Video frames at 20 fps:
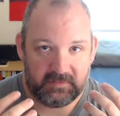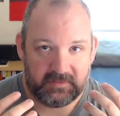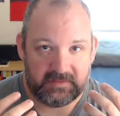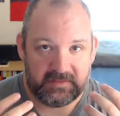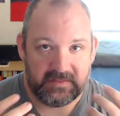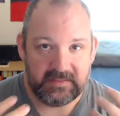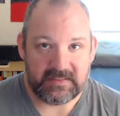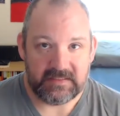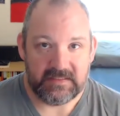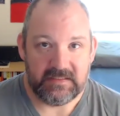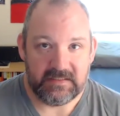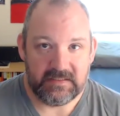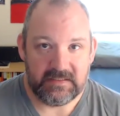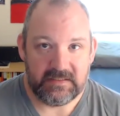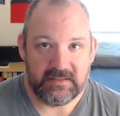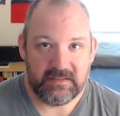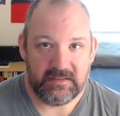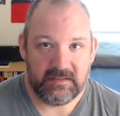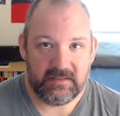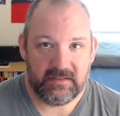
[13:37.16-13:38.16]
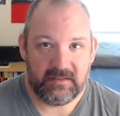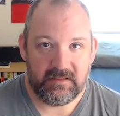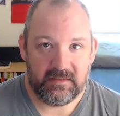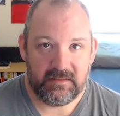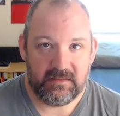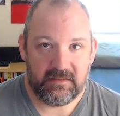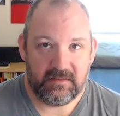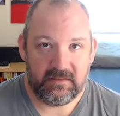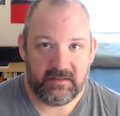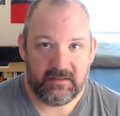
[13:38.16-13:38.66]
this is,
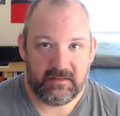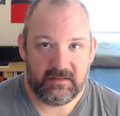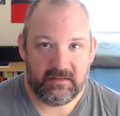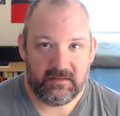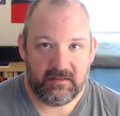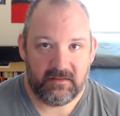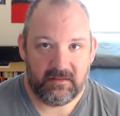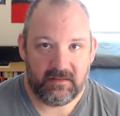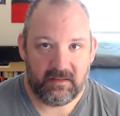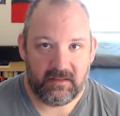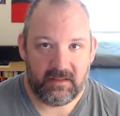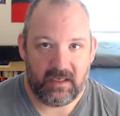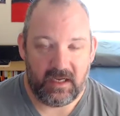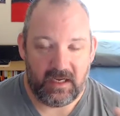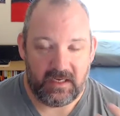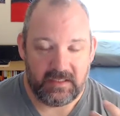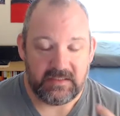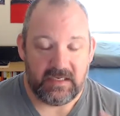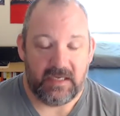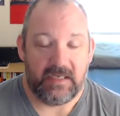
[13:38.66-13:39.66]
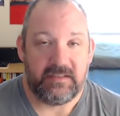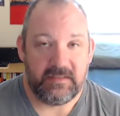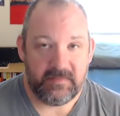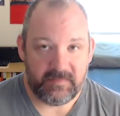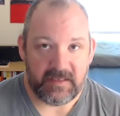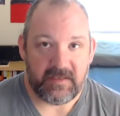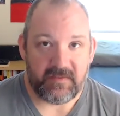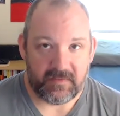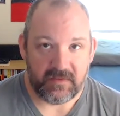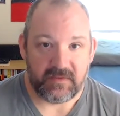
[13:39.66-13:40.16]
I
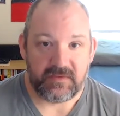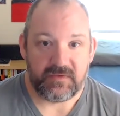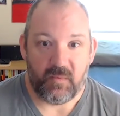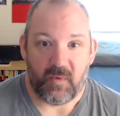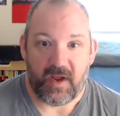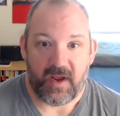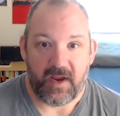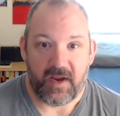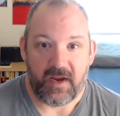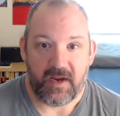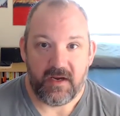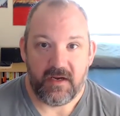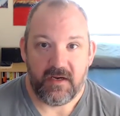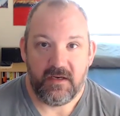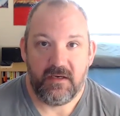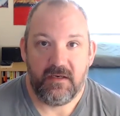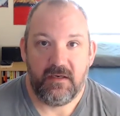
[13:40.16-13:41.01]
speak this way.